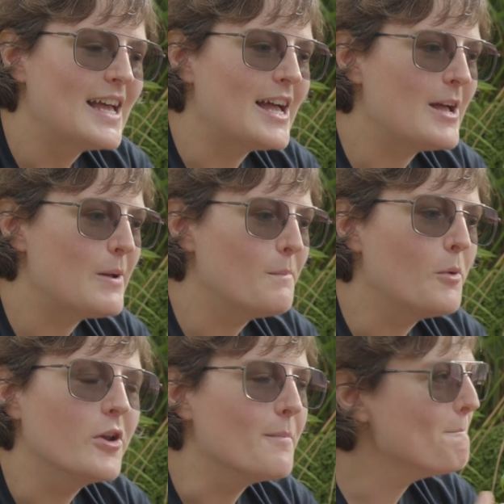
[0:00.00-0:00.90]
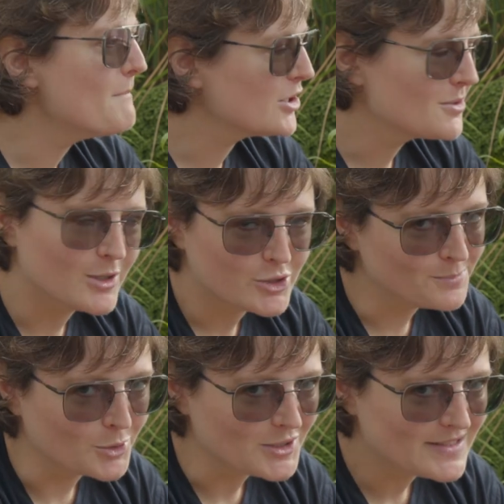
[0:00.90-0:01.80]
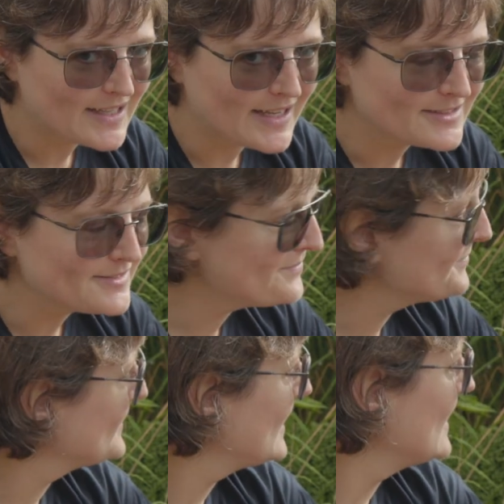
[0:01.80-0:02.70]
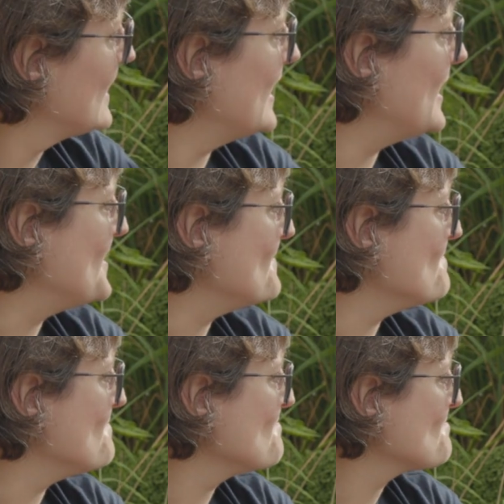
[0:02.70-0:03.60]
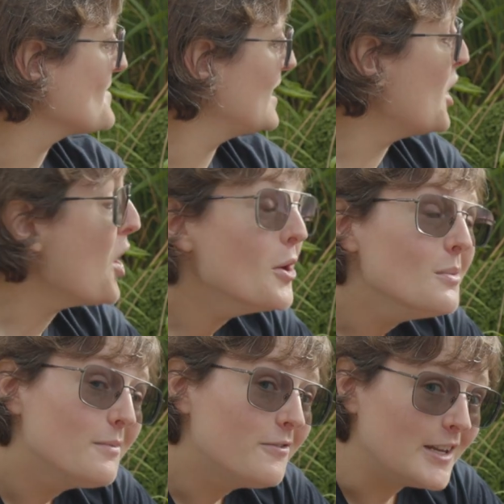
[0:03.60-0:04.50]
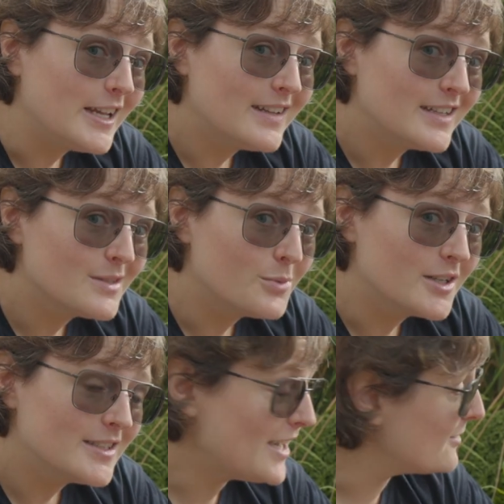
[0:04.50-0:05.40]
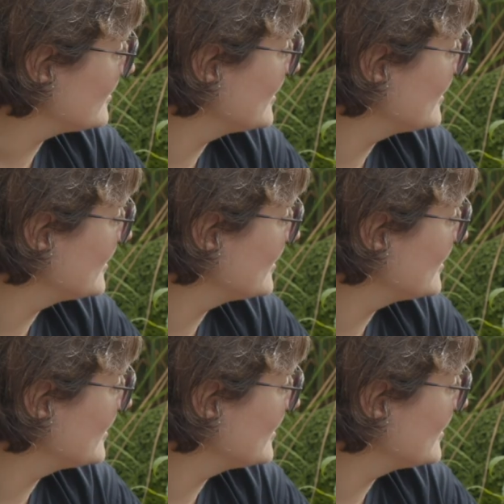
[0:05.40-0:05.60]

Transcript: um, on a much, much smaller scale. Um, and hopefully it's worked out.